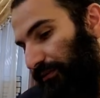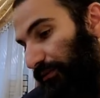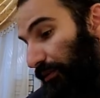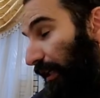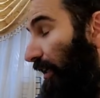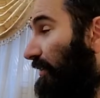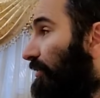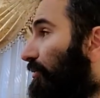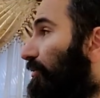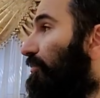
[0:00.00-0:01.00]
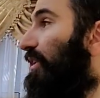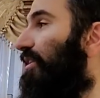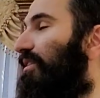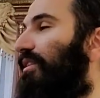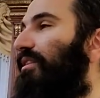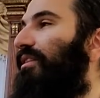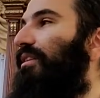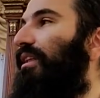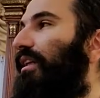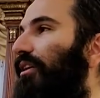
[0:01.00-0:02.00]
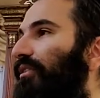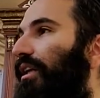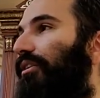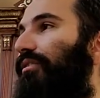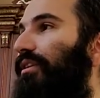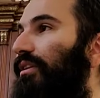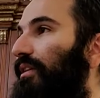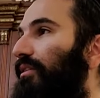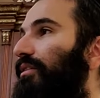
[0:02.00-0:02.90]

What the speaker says: No, he has to. He because has there's to. A Serech Avera over there.